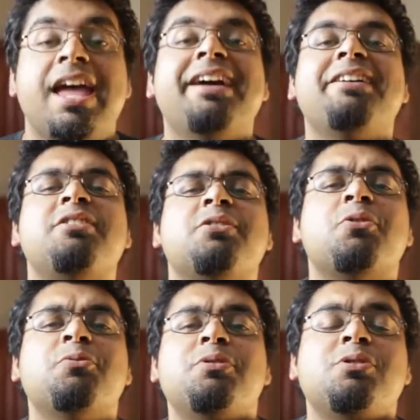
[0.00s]
Hey guys, how's
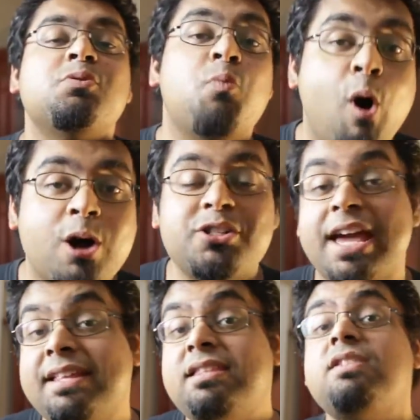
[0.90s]
it going? This is
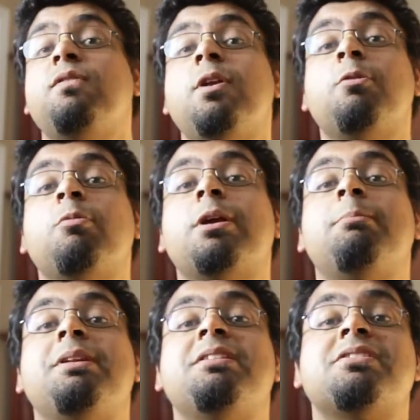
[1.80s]
Watch, and in this video we're
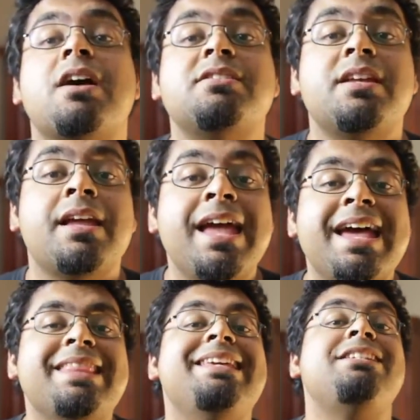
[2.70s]
going to be discussing
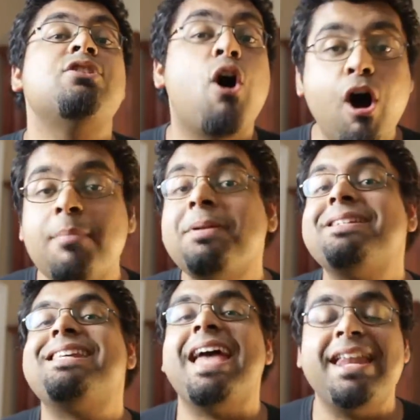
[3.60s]
the top
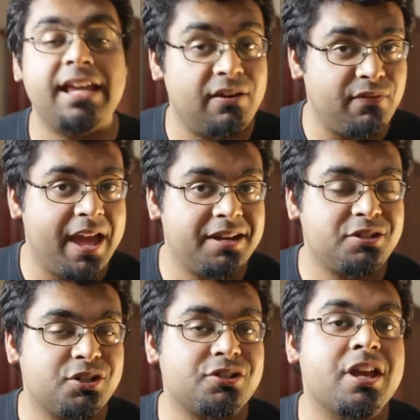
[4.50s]
10
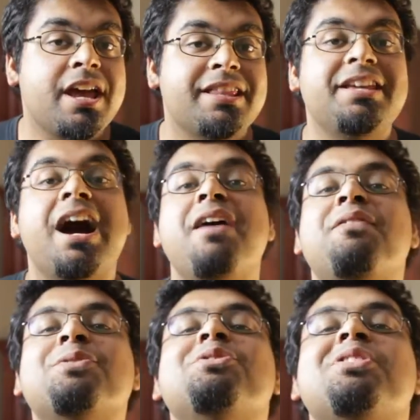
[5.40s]
advantages the
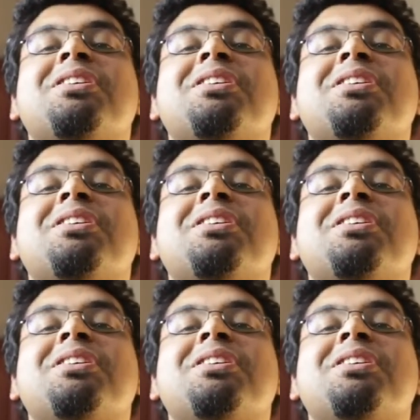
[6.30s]
iPhone